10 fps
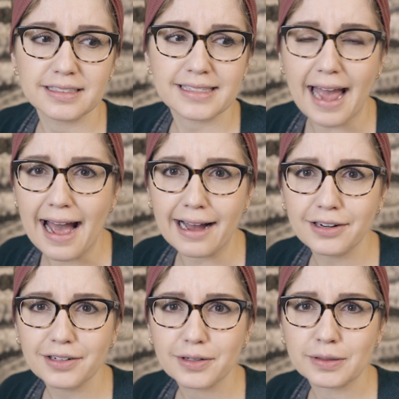
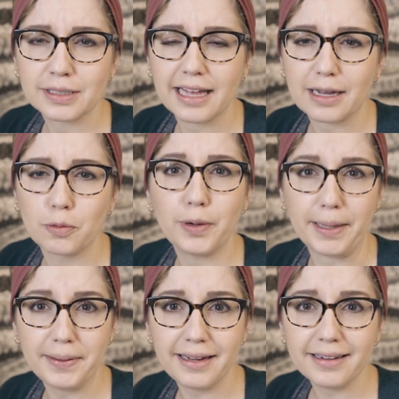sad or like
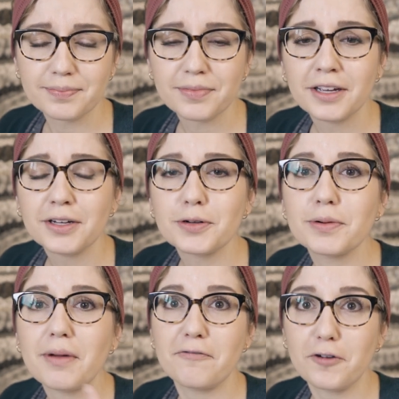weepy
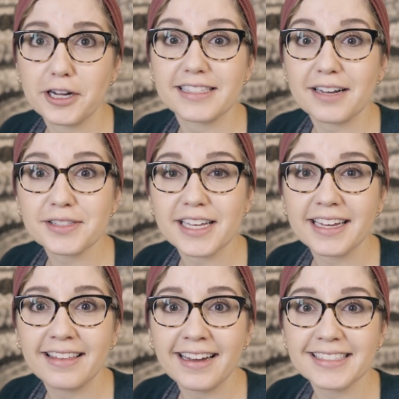when my voice sounds
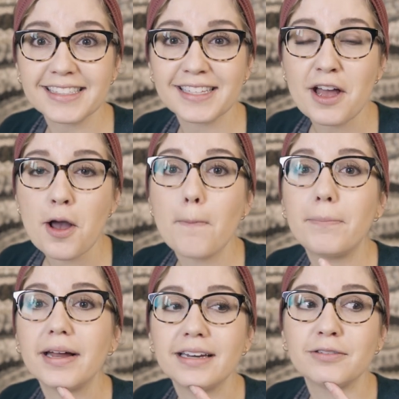like this,
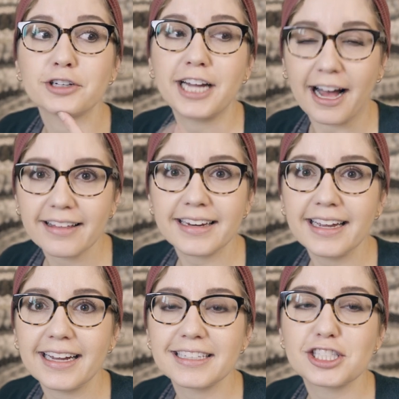but in
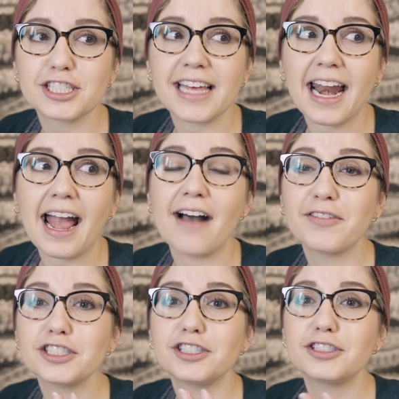reality, it's just that I
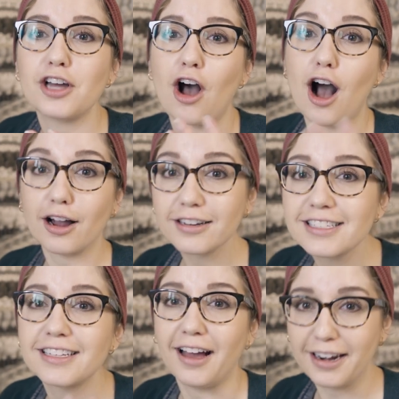haven't
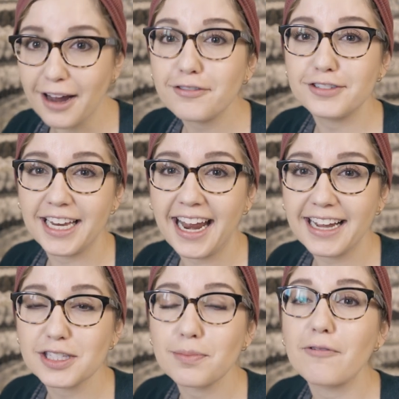talked enough
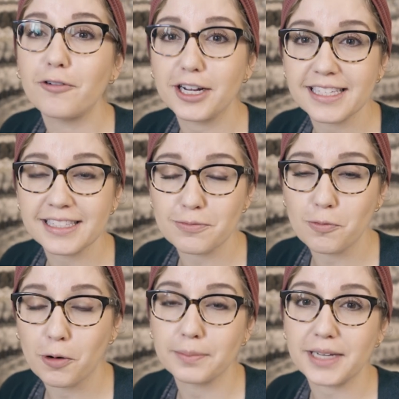today, so my voice isn't
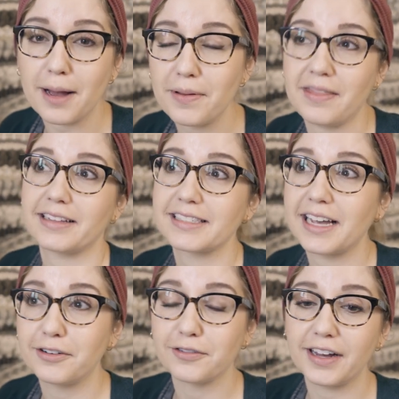warmed up, and that's
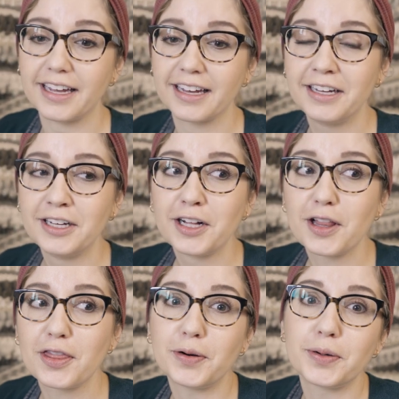kind of like
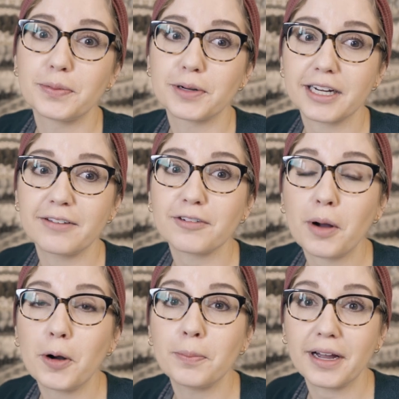the whole working
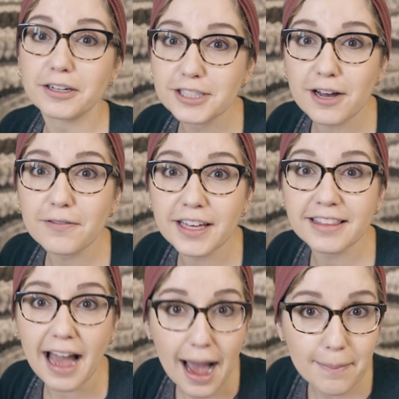from home by yourself
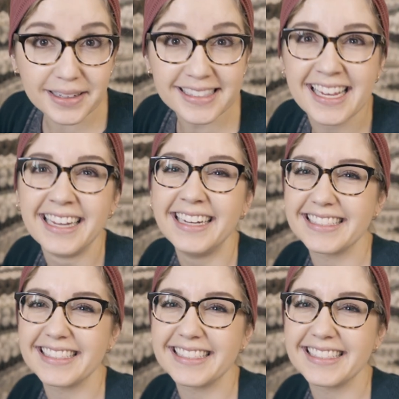thing that happens.